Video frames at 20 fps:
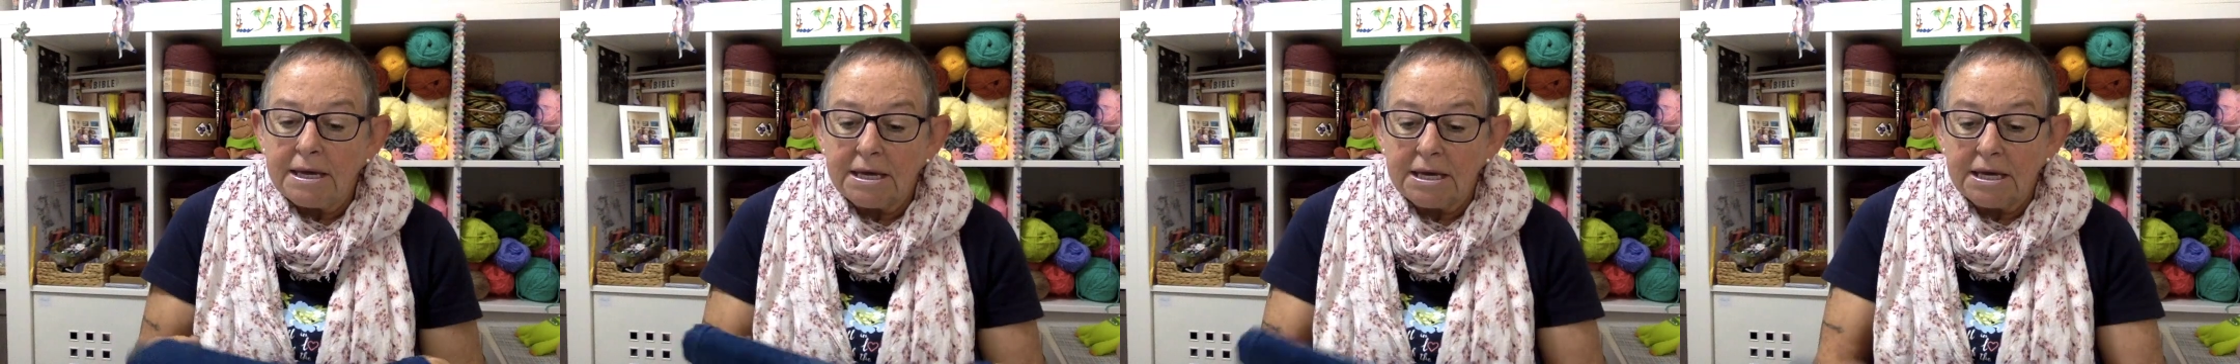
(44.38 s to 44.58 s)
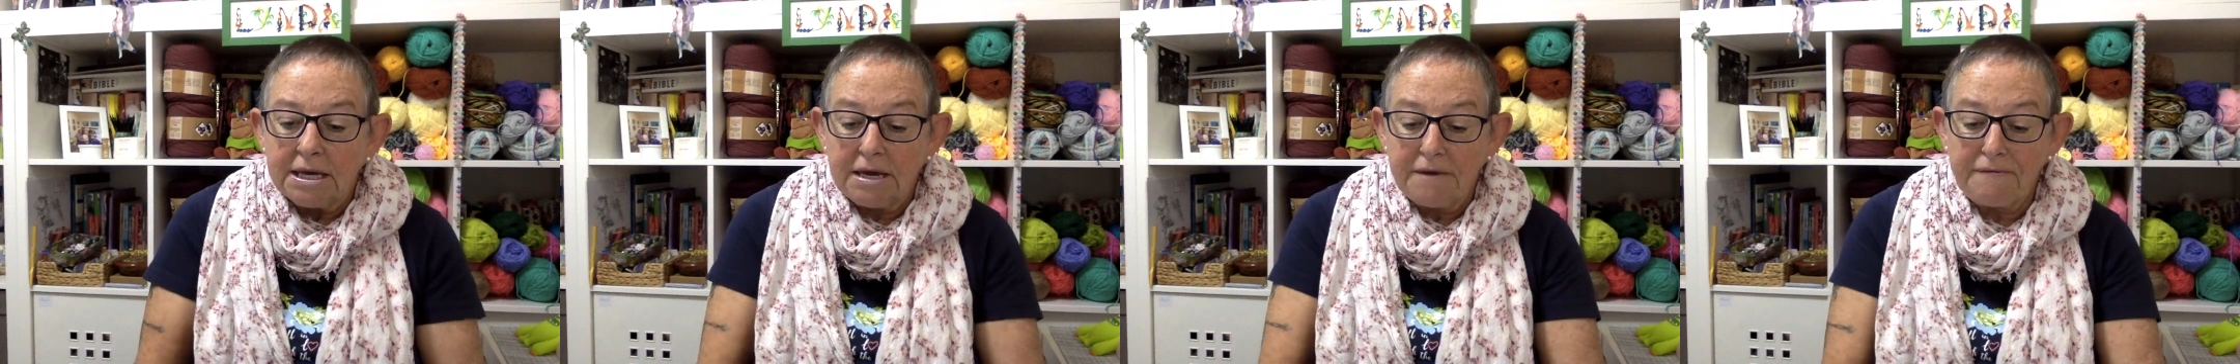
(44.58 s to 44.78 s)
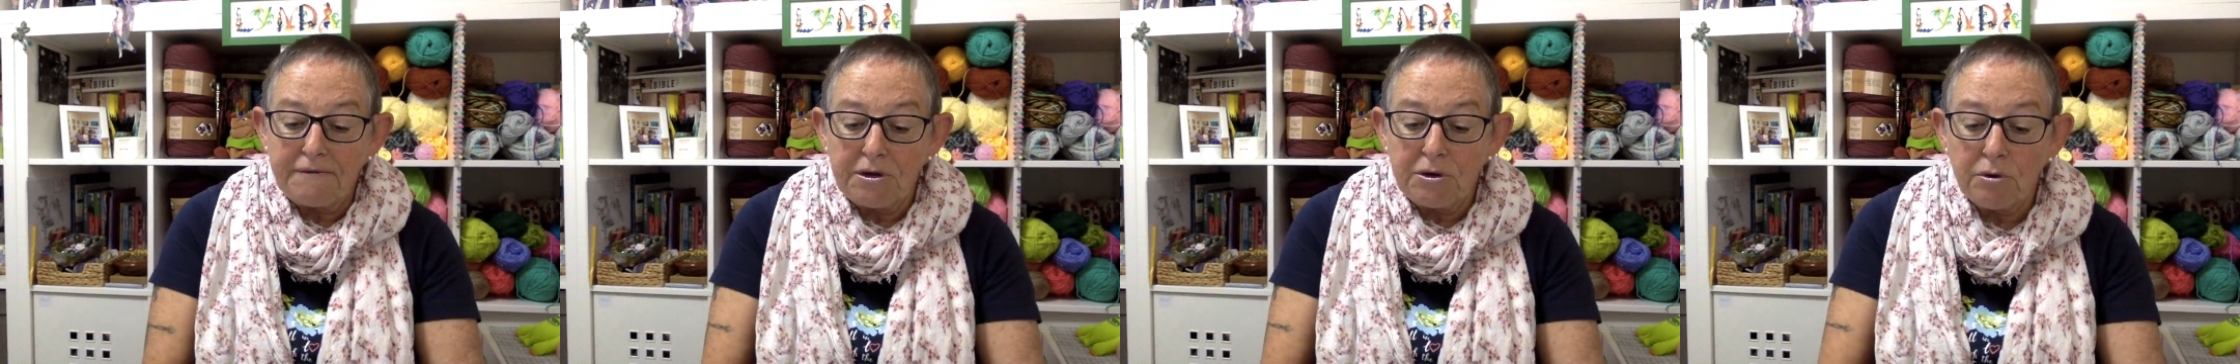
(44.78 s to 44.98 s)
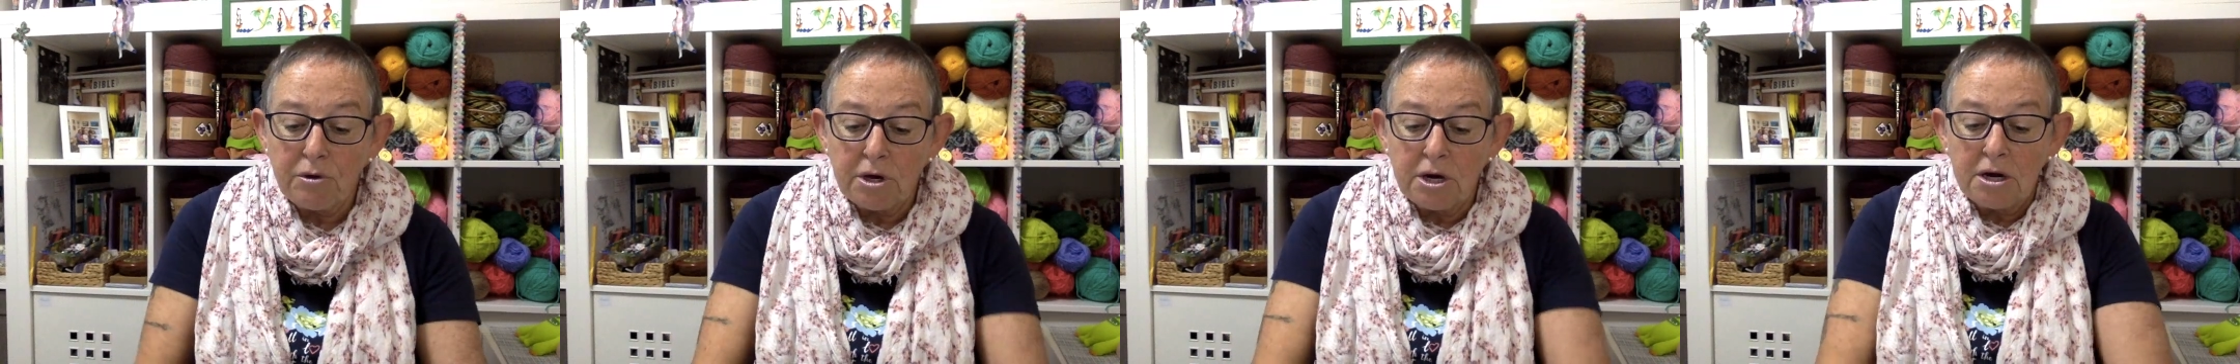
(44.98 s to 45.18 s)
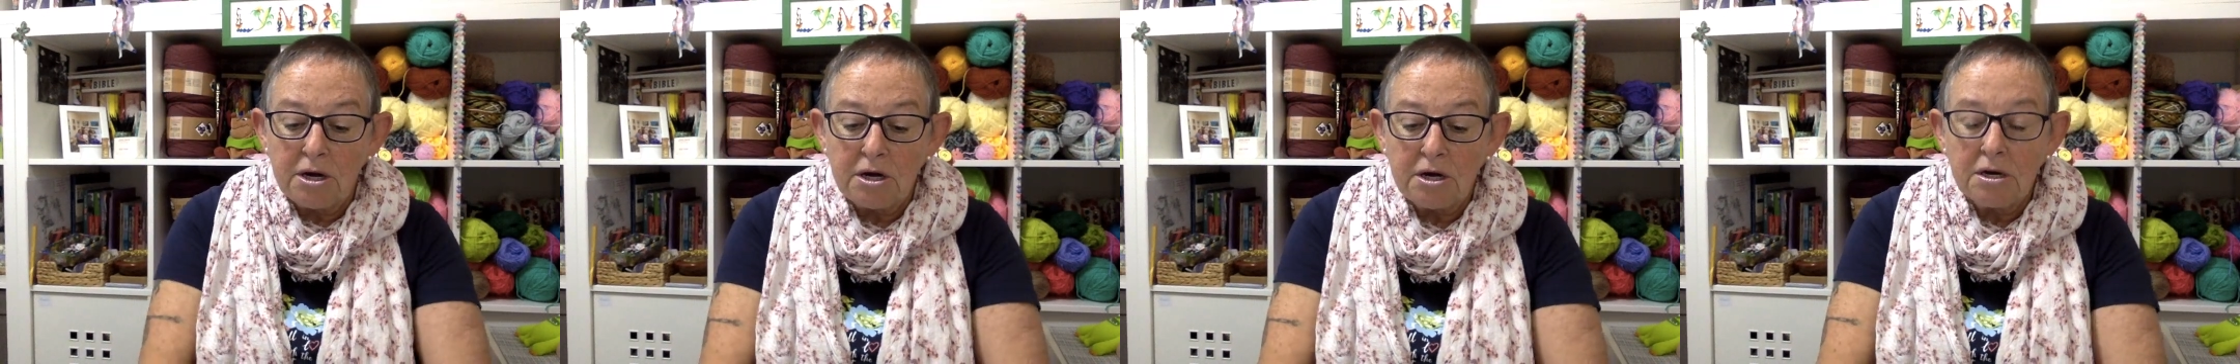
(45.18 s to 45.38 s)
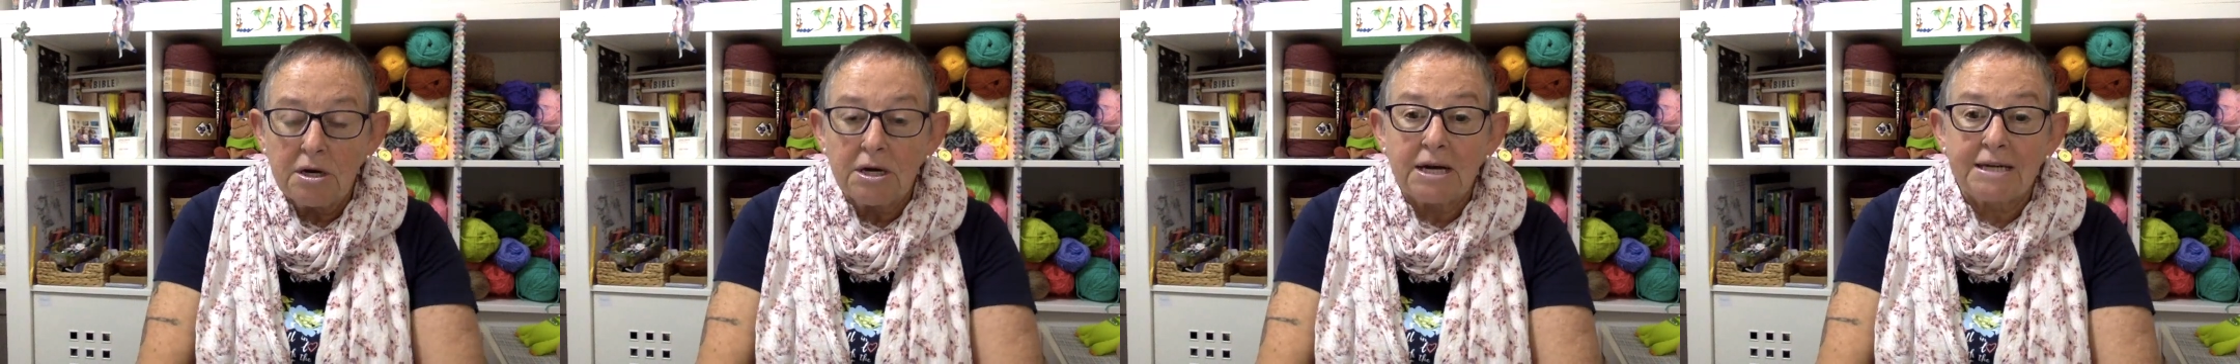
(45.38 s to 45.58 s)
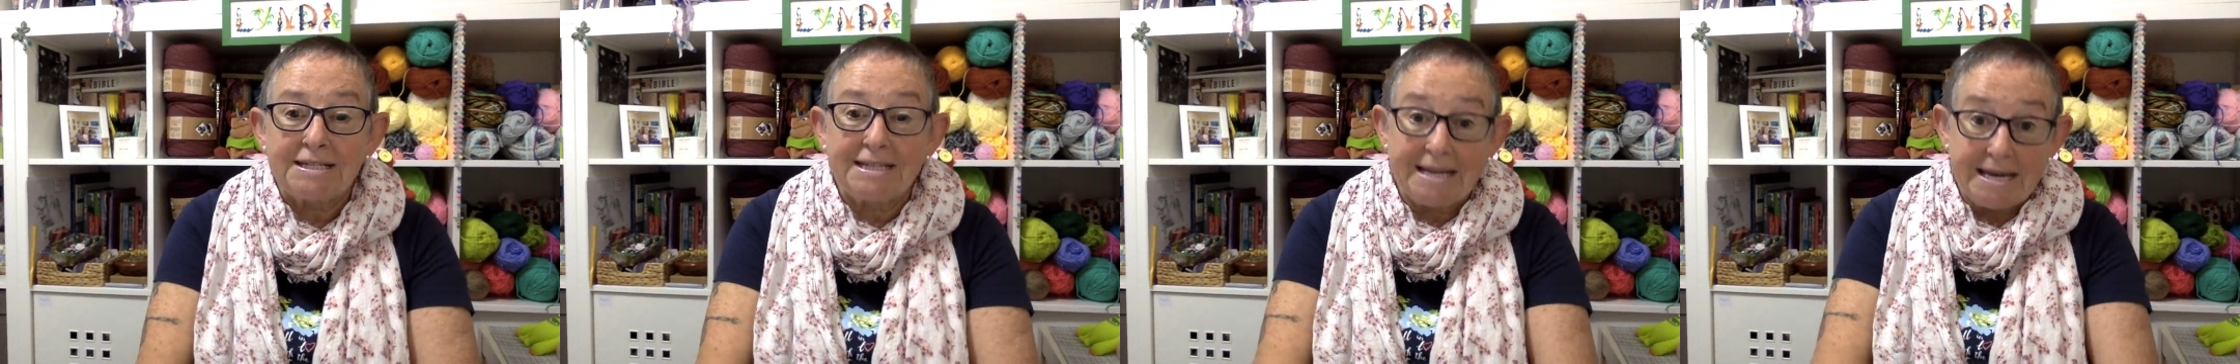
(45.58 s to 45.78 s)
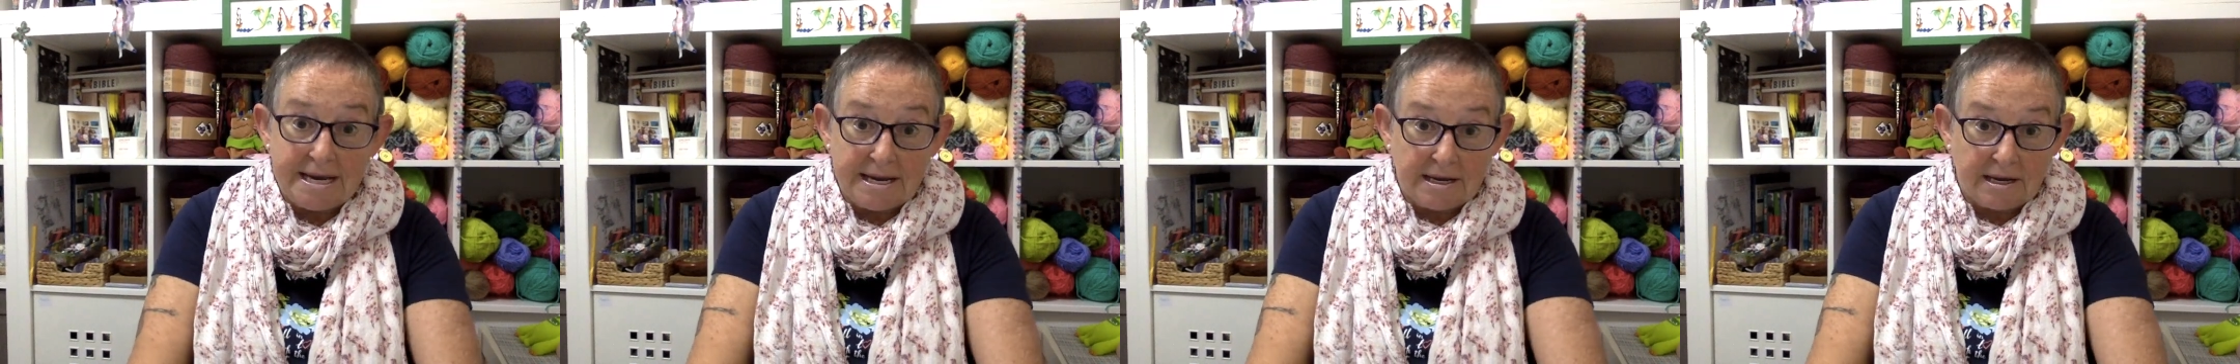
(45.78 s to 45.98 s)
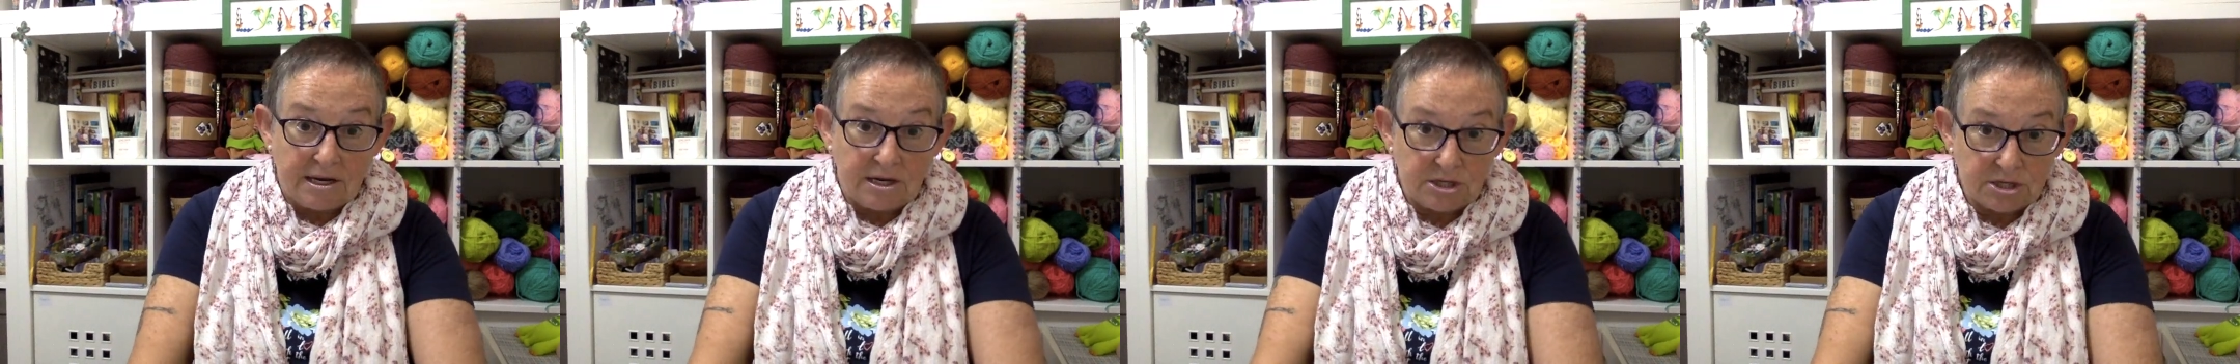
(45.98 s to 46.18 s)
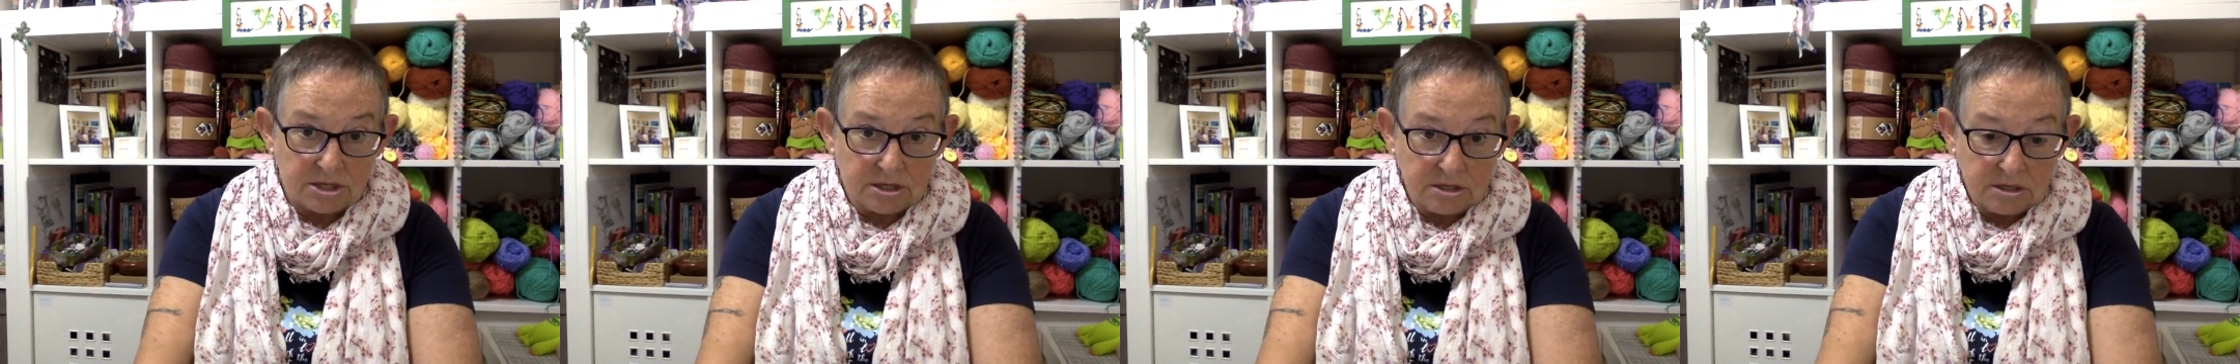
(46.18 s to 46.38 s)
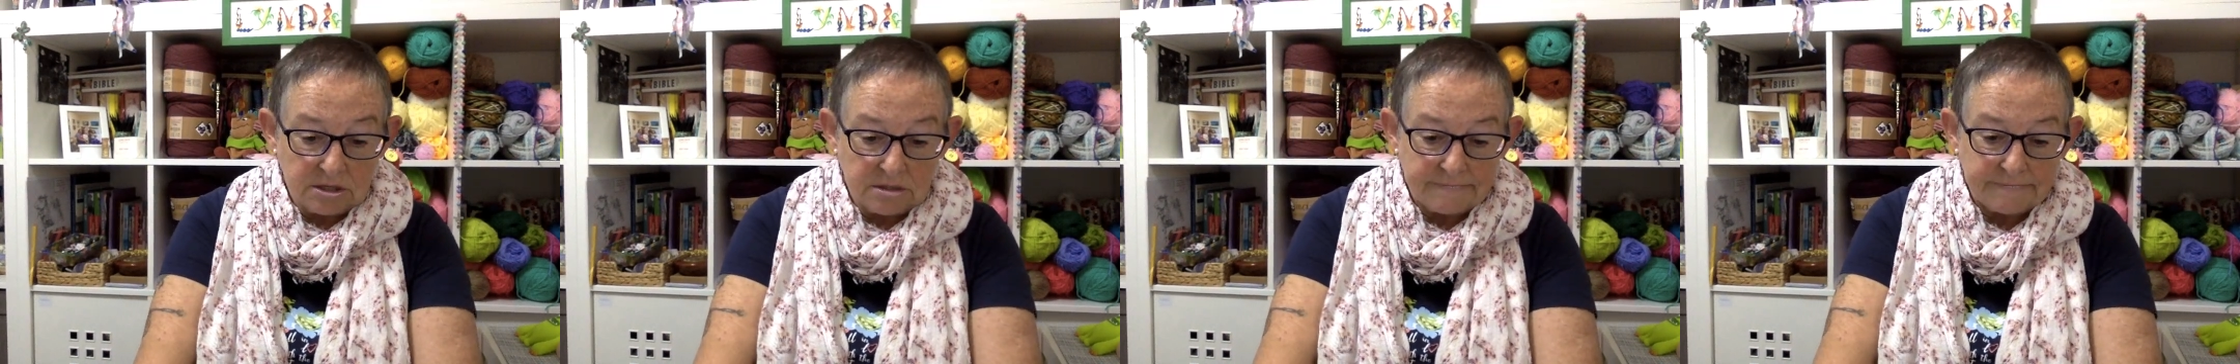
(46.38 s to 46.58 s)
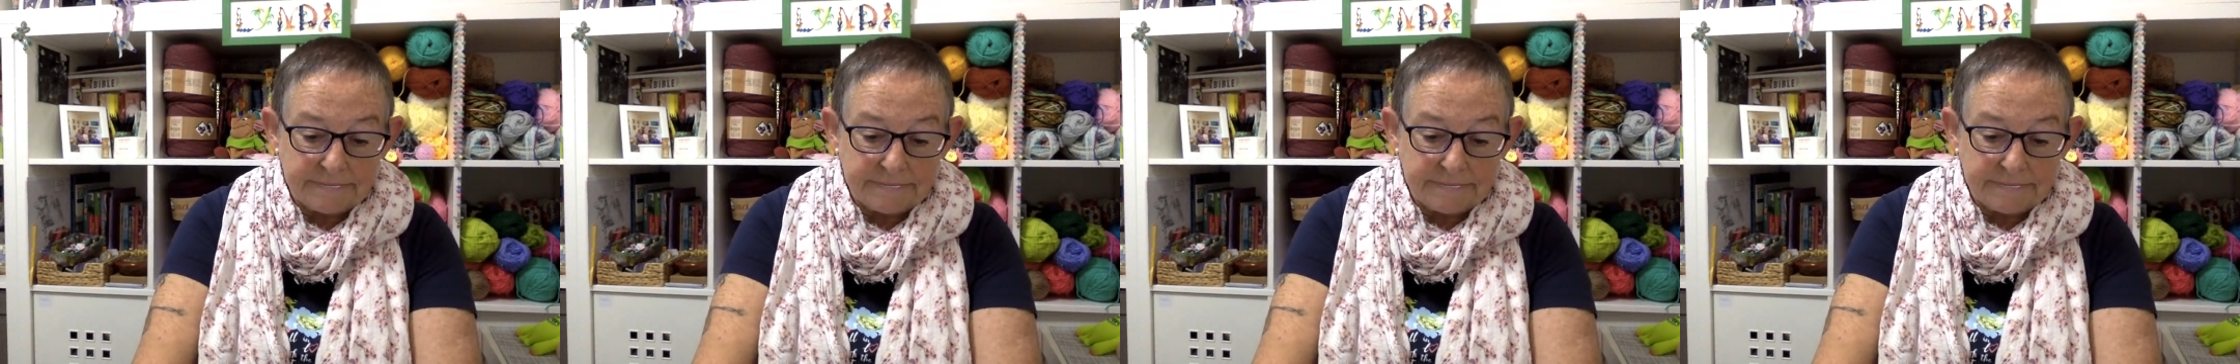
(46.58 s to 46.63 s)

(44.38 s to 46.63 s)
If you were a teenager,